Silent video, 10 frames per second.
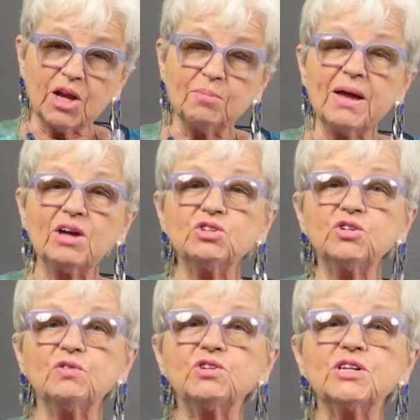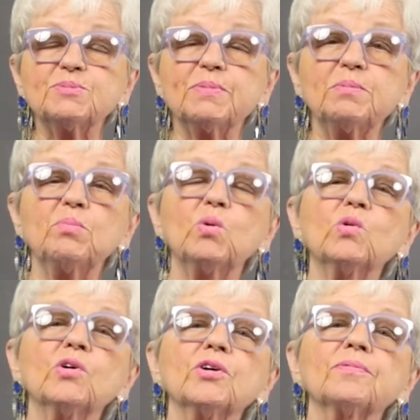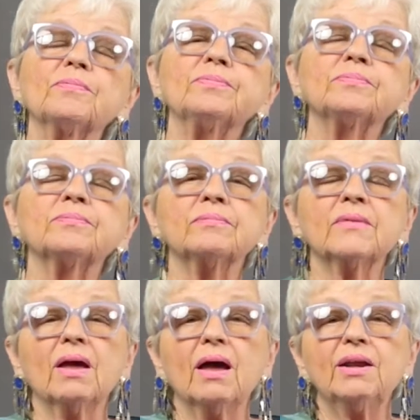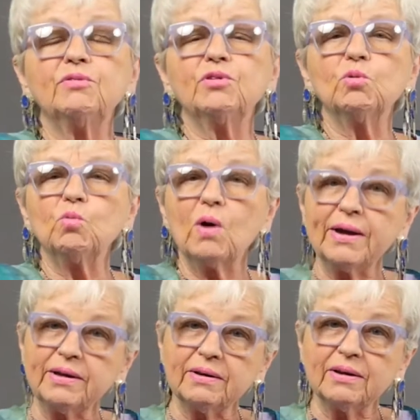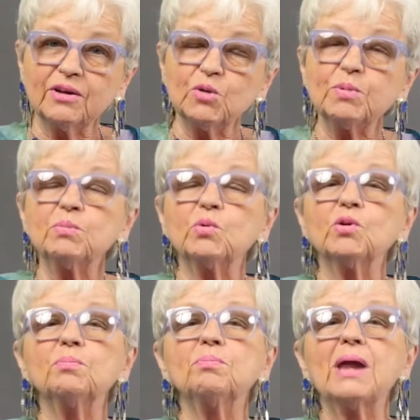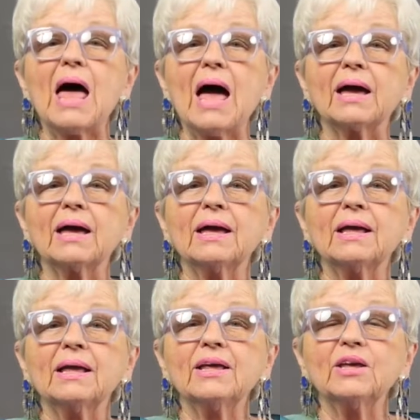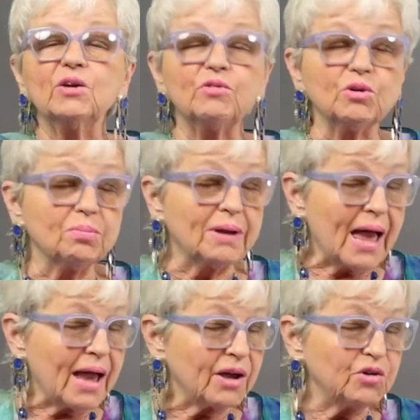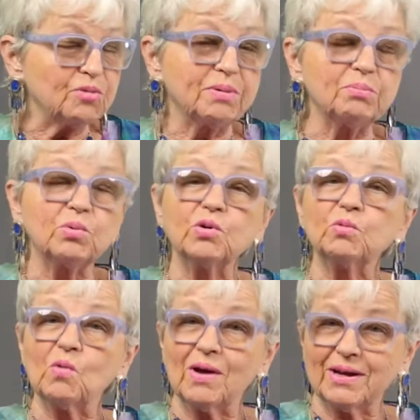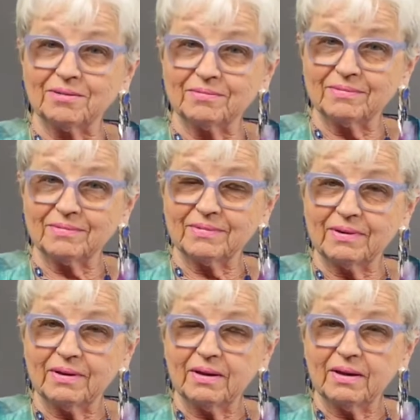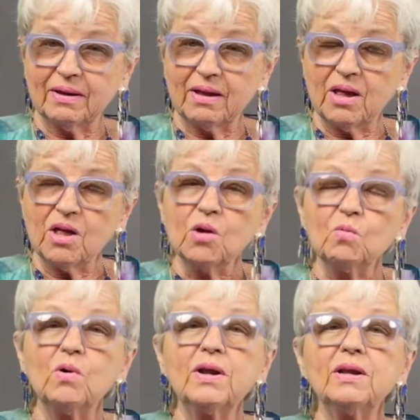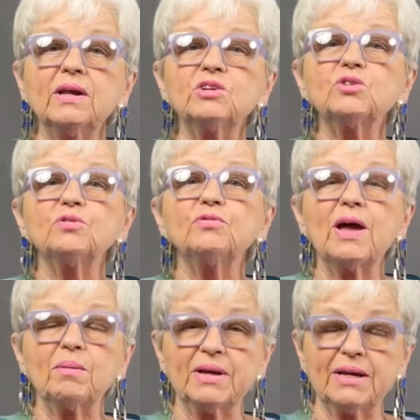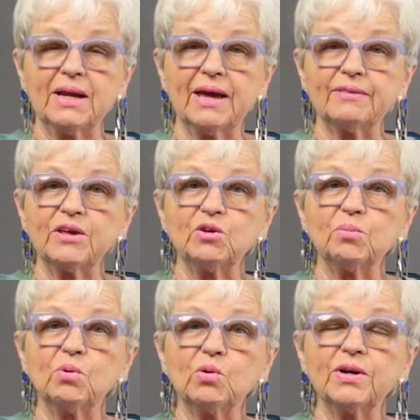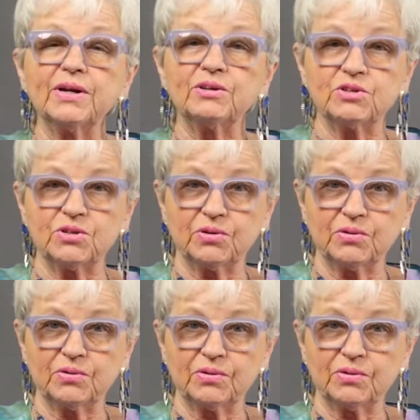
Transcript: and imagine you've just been born. And if you're white, you've been born black. If you're black, you've been born white. What is your family like that you're born into?